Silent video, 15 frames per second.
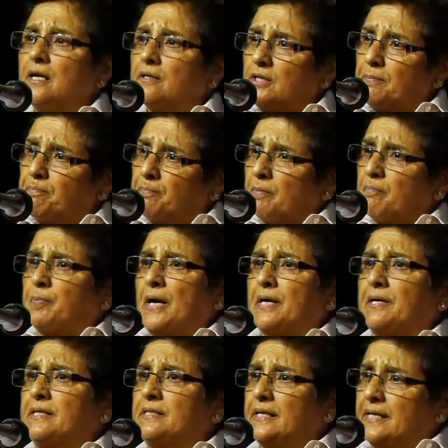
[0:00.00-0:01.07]
the
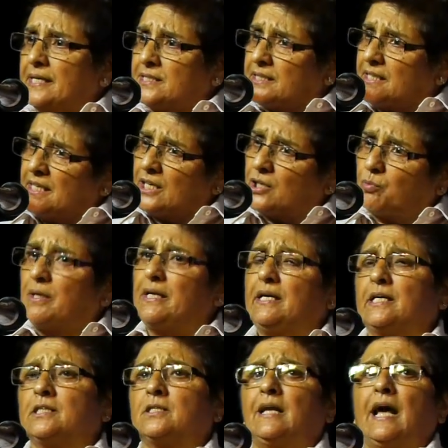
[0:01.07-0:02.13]
parent is equally
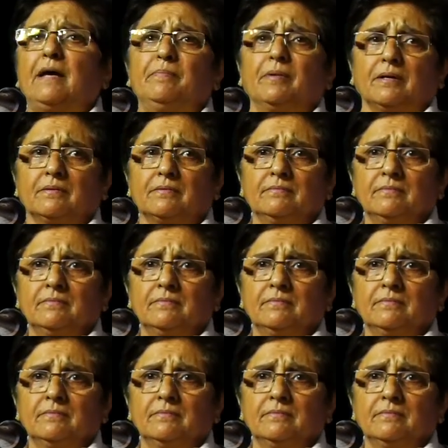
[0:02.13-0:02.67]
is liable.